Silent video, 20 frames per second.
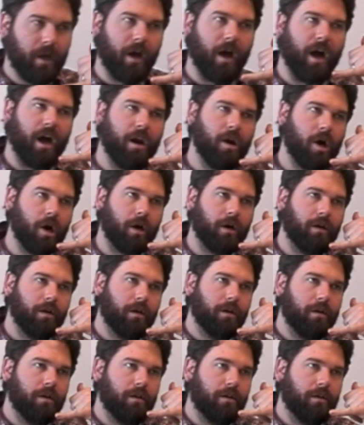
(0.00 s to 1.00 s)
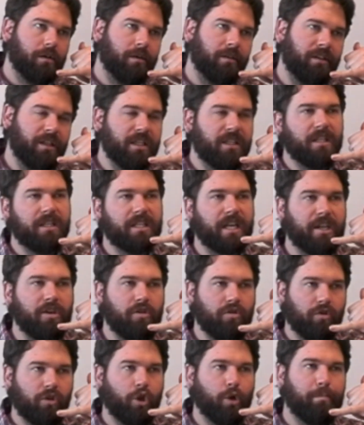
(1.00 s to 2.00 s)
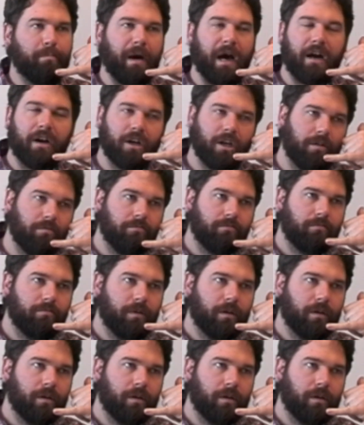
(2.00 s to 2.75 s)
Hello, this is a YouTube partner.